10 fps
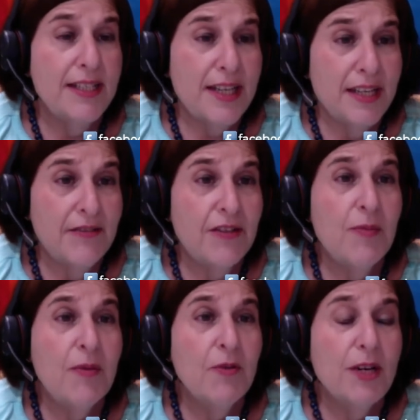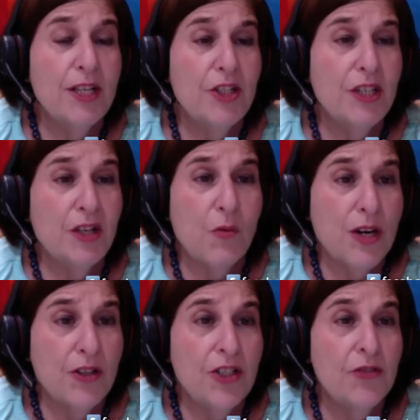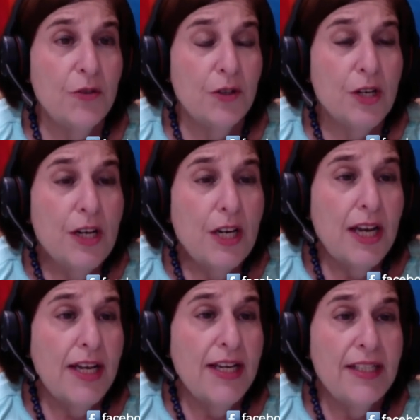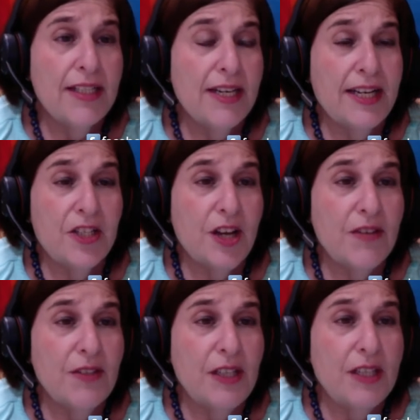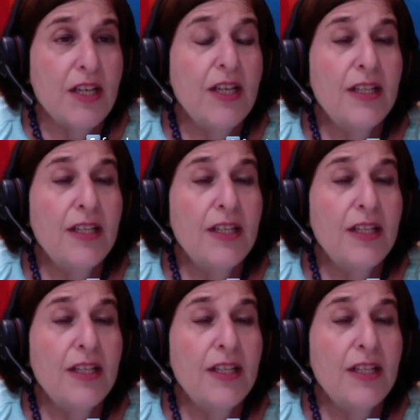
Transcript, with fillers: a day of commemoration and awareness for AIDS and H I V.